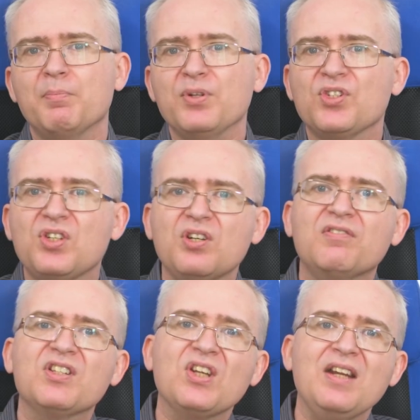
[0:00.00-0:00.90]
but still
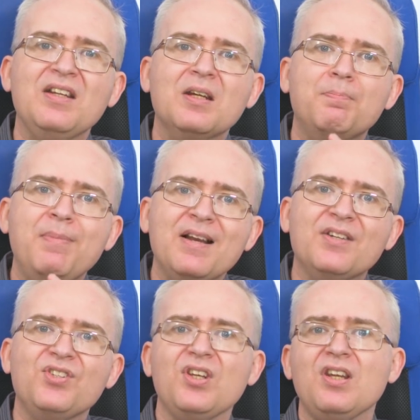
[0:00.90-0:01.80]
retain the
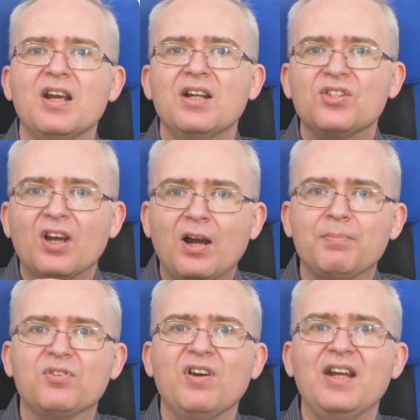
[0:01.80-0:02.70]
ability to
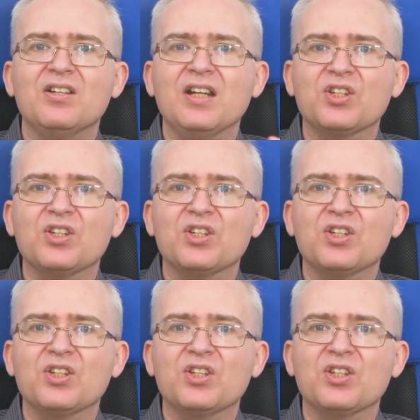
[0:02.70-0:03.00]
upgrade and